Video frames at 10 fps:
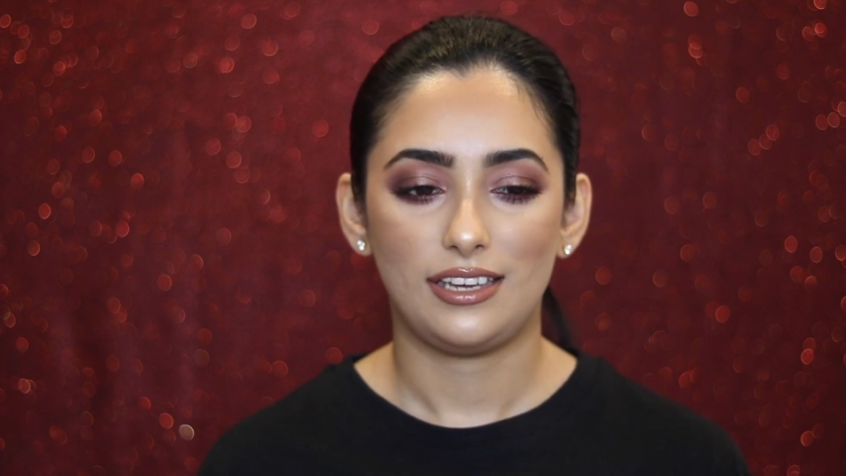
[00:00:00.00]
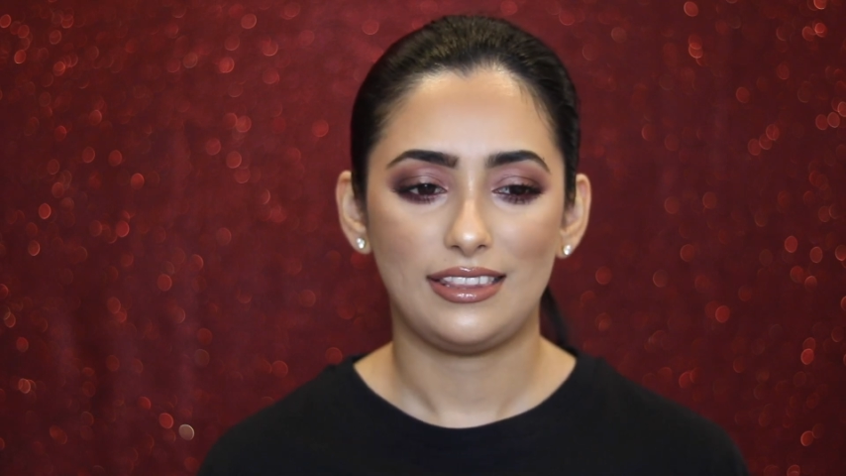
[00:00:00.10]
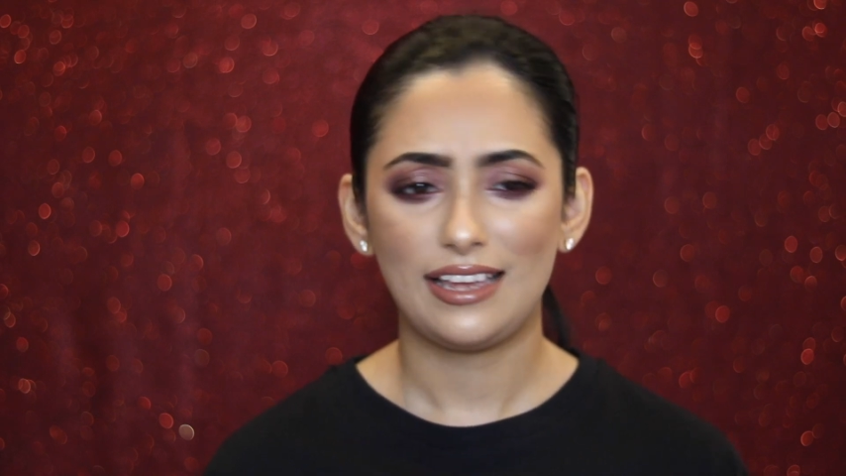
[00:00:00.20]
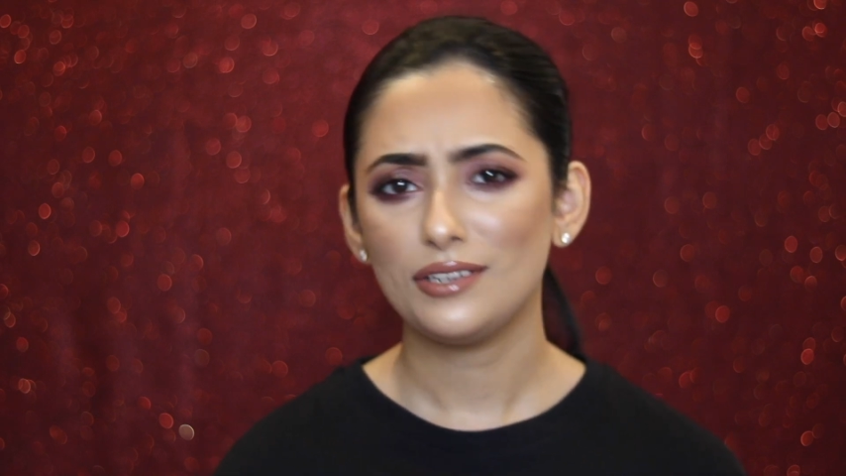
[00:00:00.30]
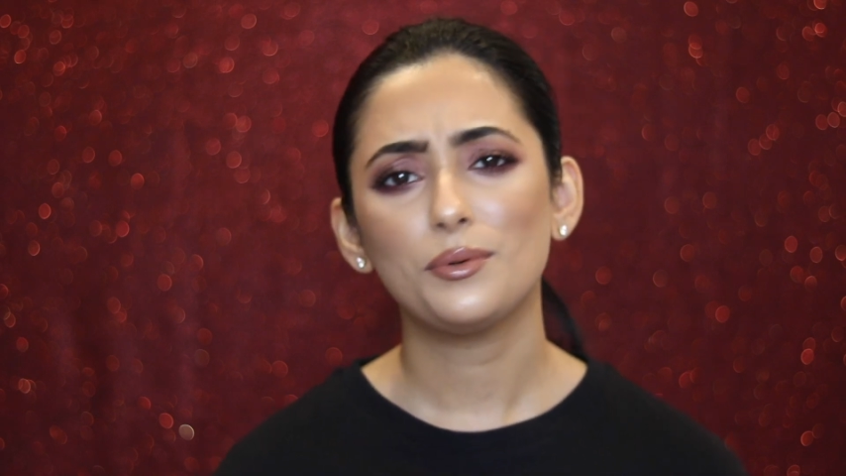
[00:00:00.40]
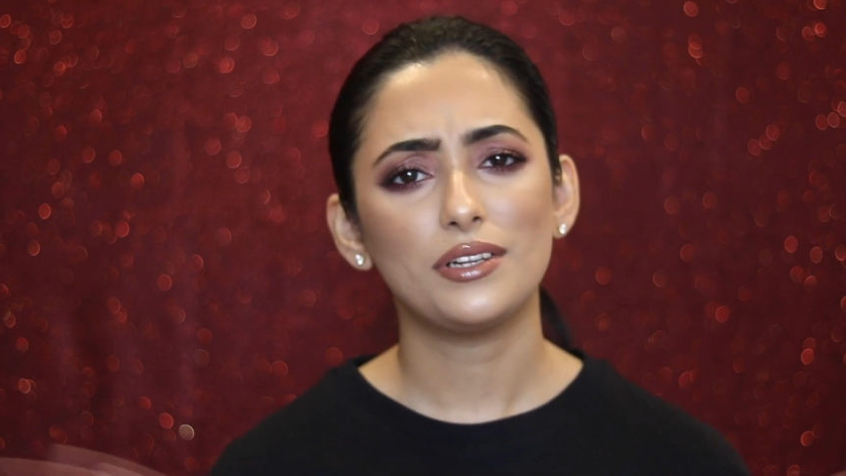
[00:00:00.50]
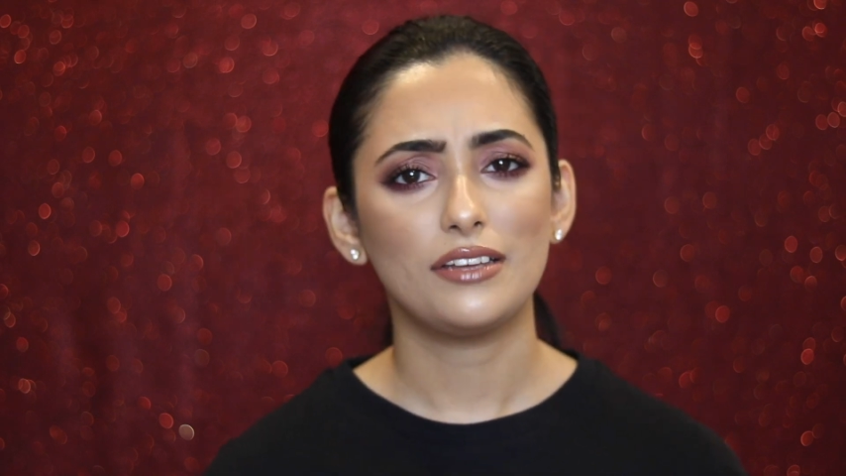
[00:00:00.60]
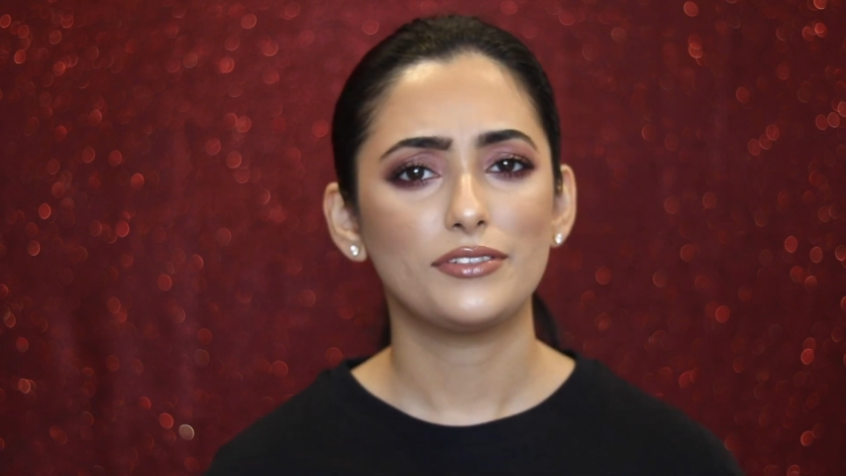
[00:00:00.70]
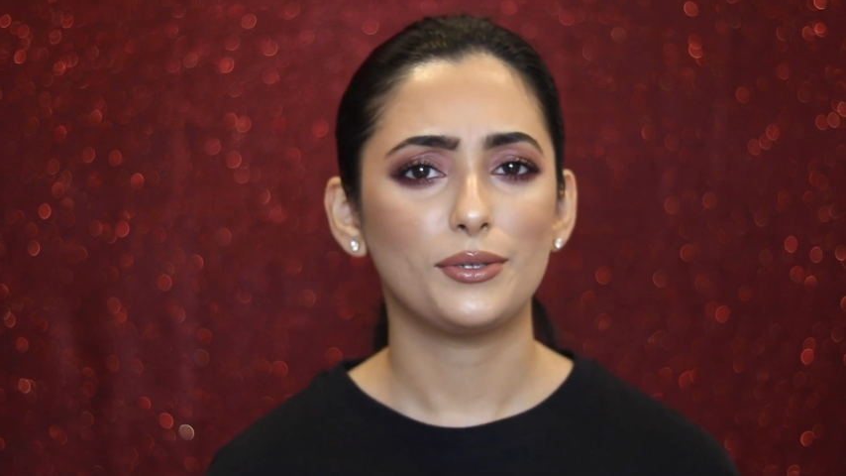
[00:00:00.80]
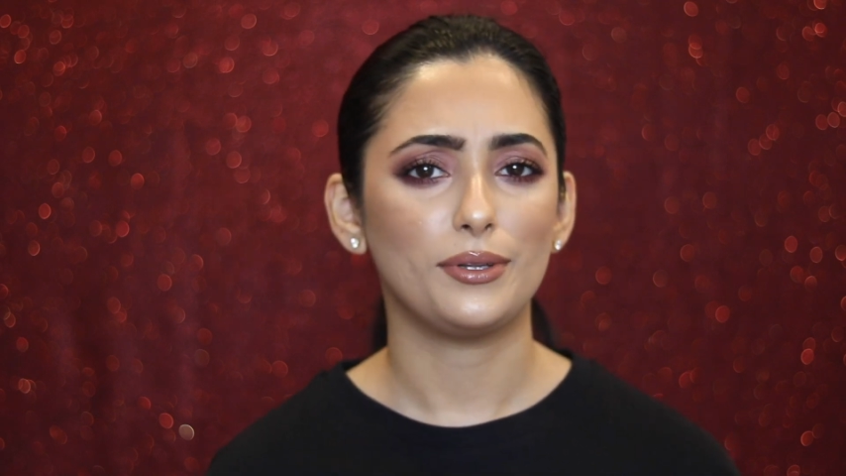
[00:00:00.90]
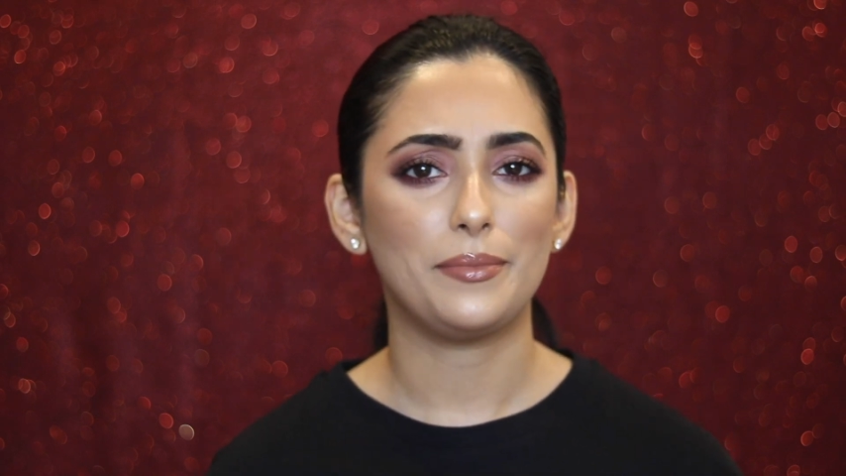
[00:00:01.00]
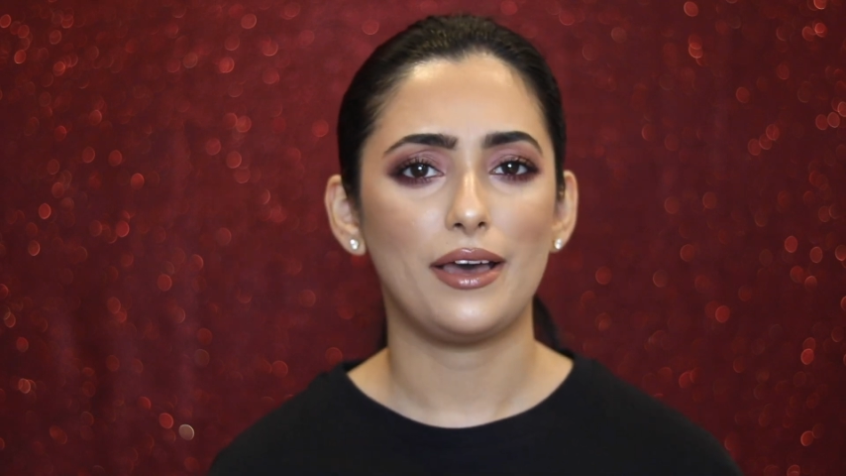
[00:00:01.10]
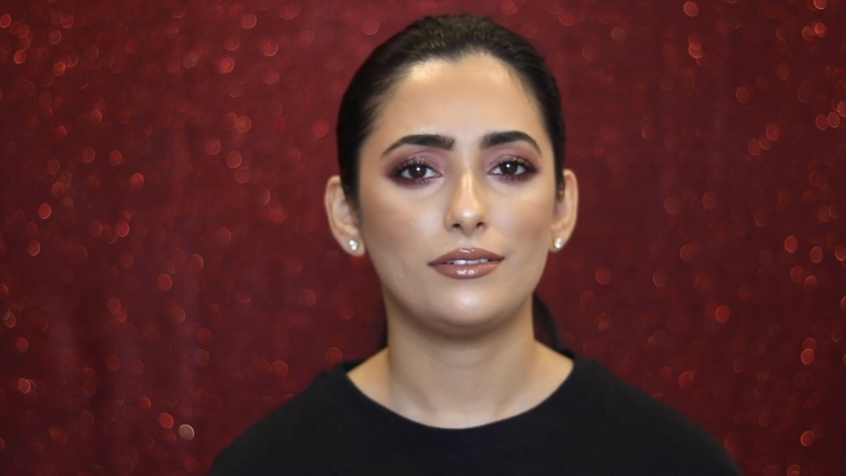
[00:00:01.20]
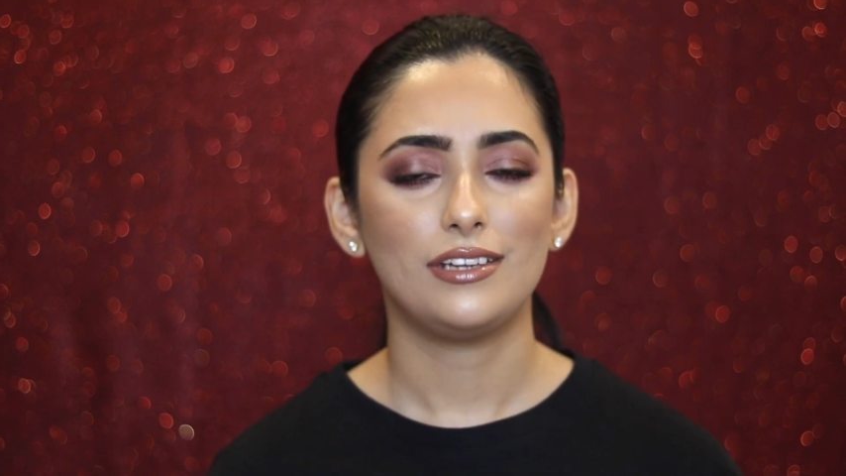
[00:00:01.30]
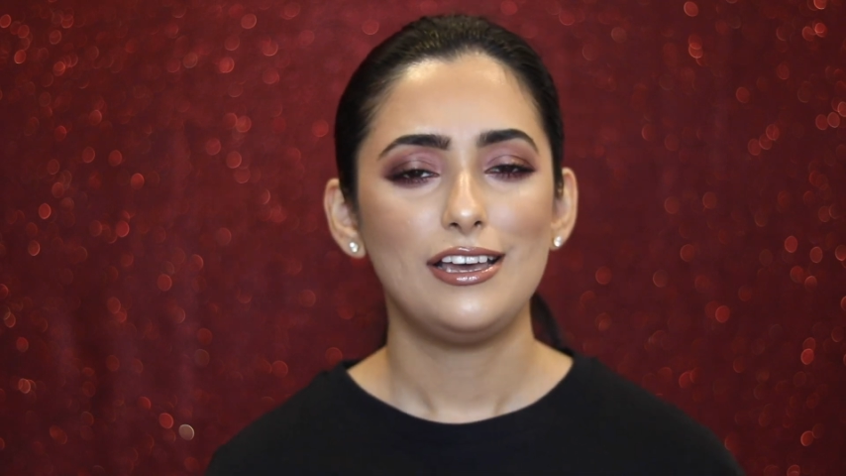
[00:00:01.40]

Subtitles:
and that is what love is all about.